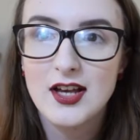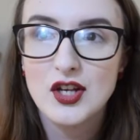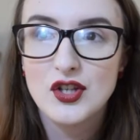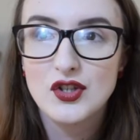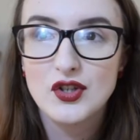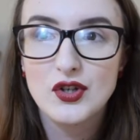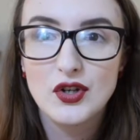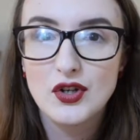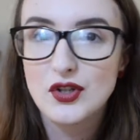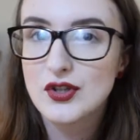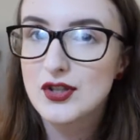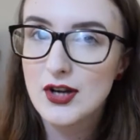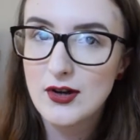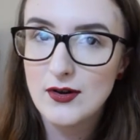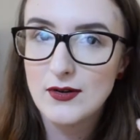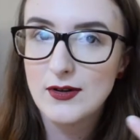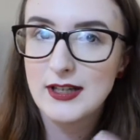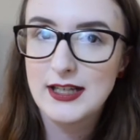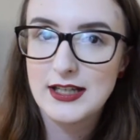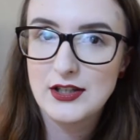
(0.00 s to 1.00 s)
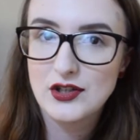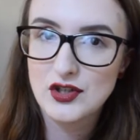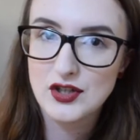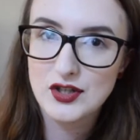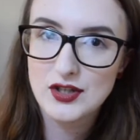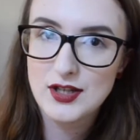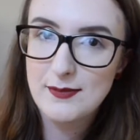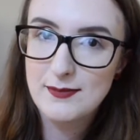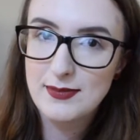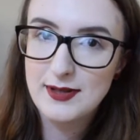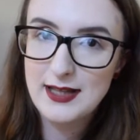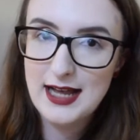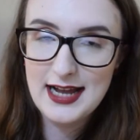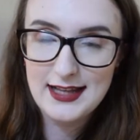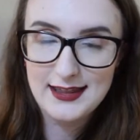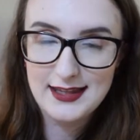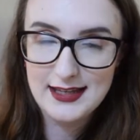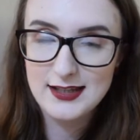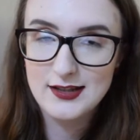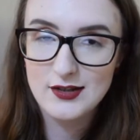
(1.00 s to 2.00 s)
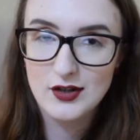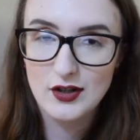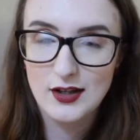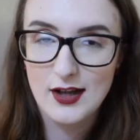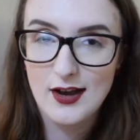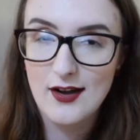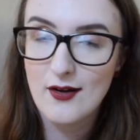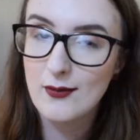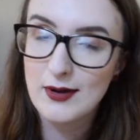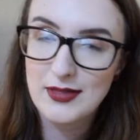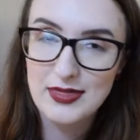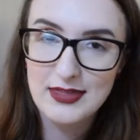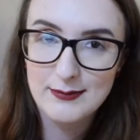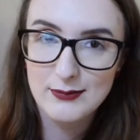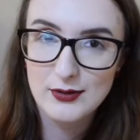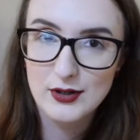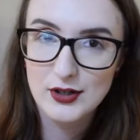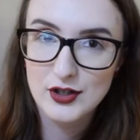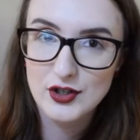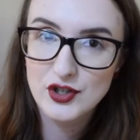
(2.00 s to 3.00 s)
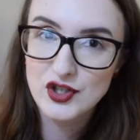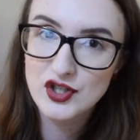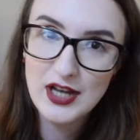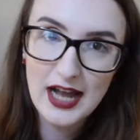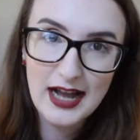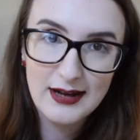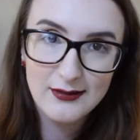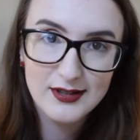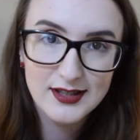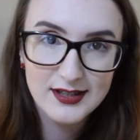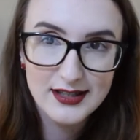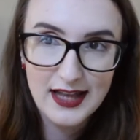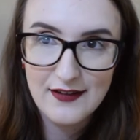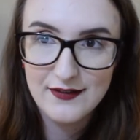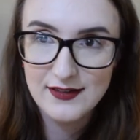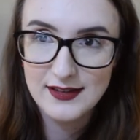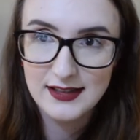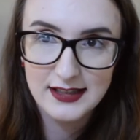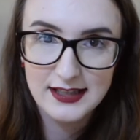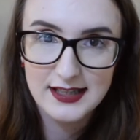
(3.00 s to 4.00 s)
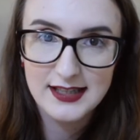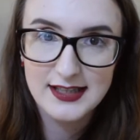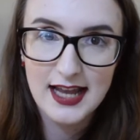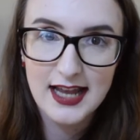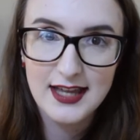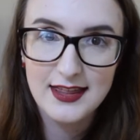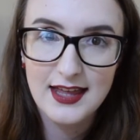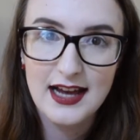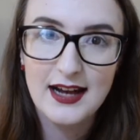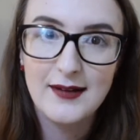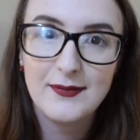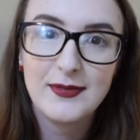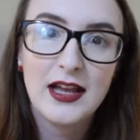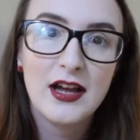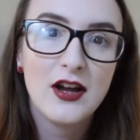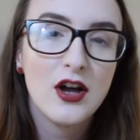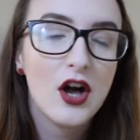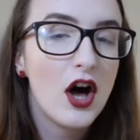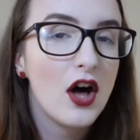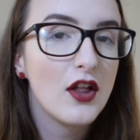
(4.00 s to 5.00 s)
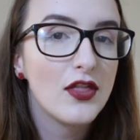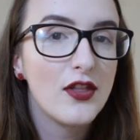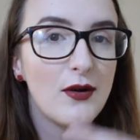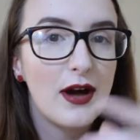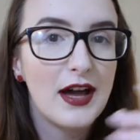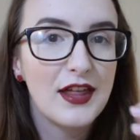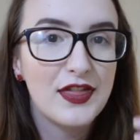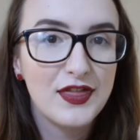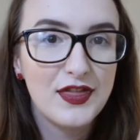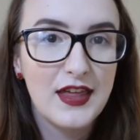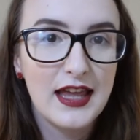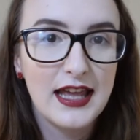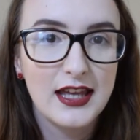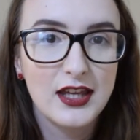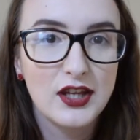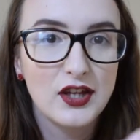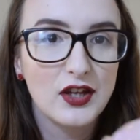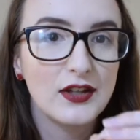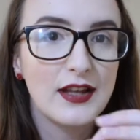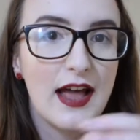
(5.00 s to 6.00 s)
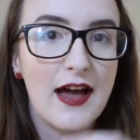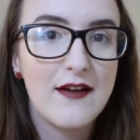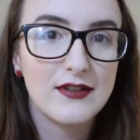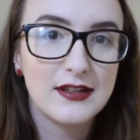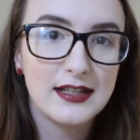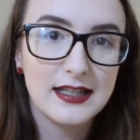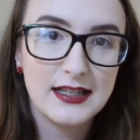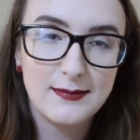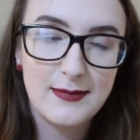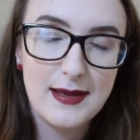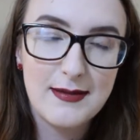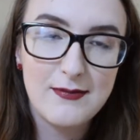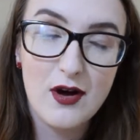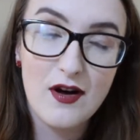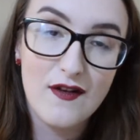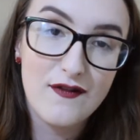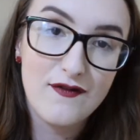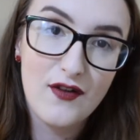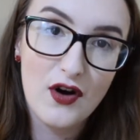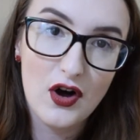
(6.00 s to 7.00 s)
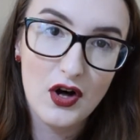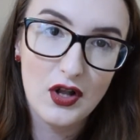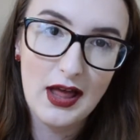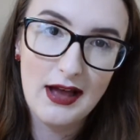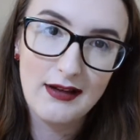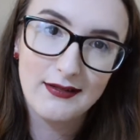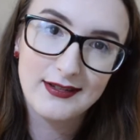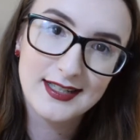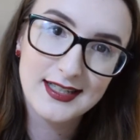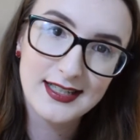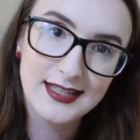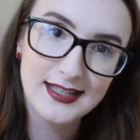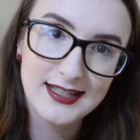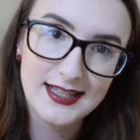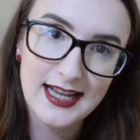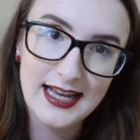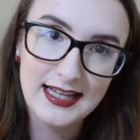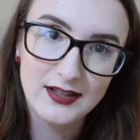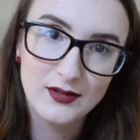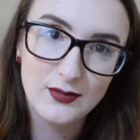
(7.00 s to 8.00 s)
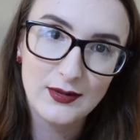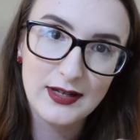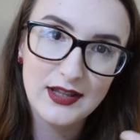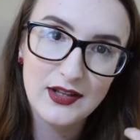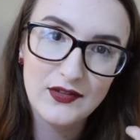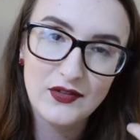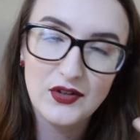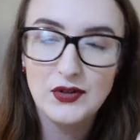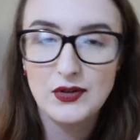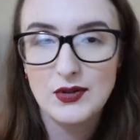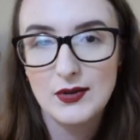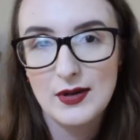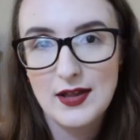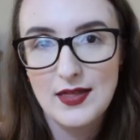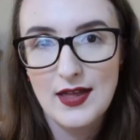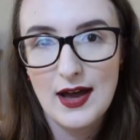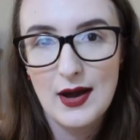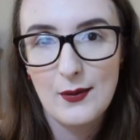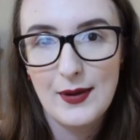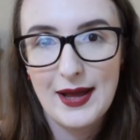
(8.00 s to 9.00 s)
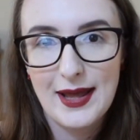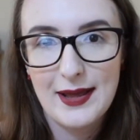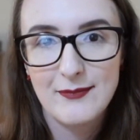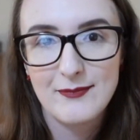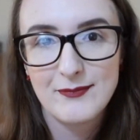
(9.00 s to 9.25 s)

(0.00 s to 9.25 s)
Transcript: So you could totally just apply this colour with the brush. I would definitely say that. Although I think you're going to have a little bit more fallout to contend with if you do it that way.